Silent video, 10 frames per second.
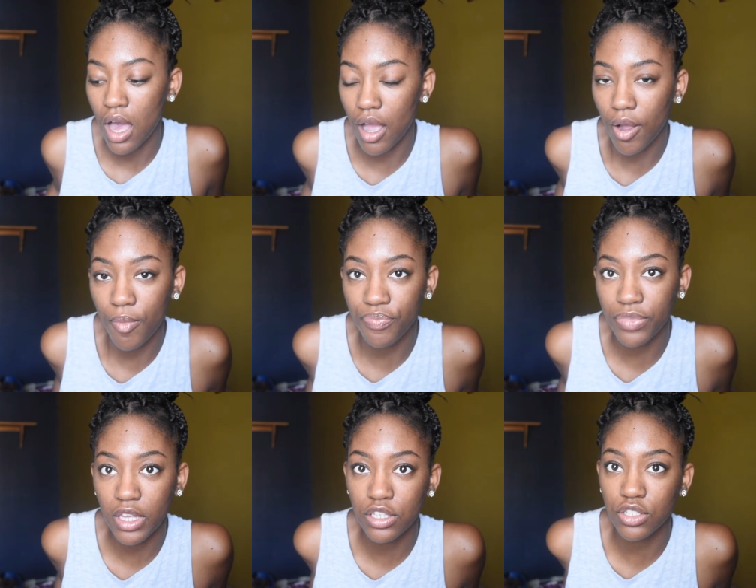Um,
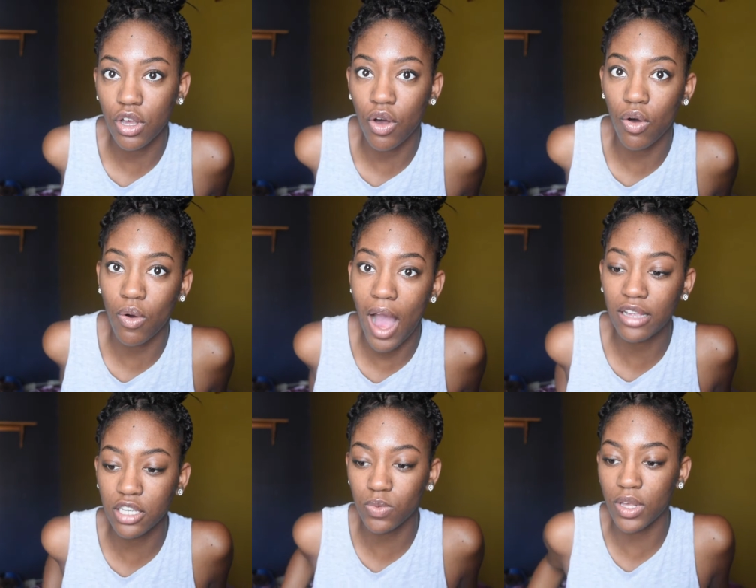so
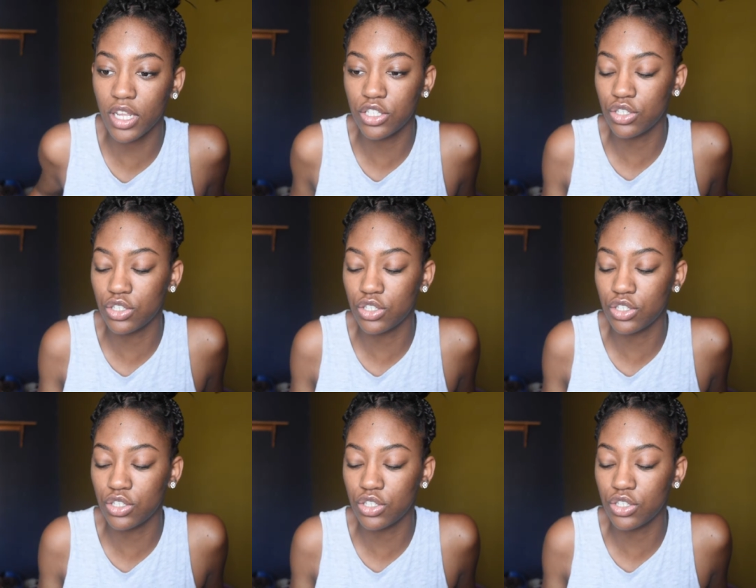I just wanted